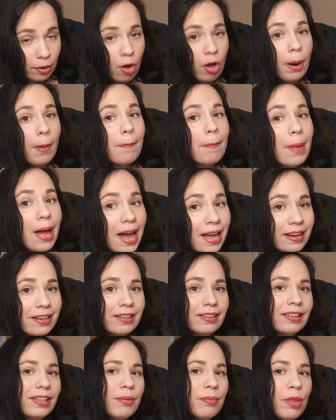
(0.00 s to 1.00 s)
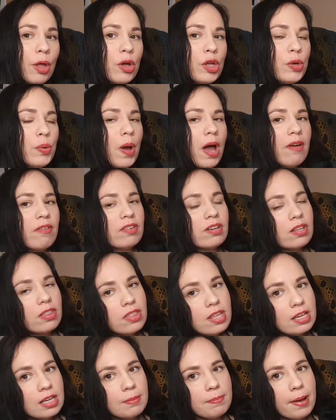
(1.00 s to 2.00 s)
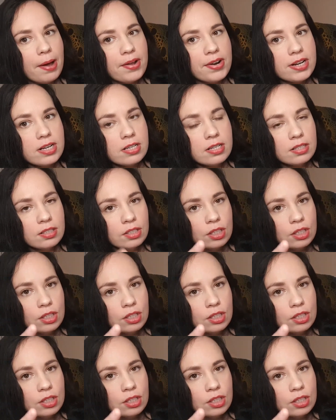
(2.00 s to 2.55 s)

automatically without you having to think about it.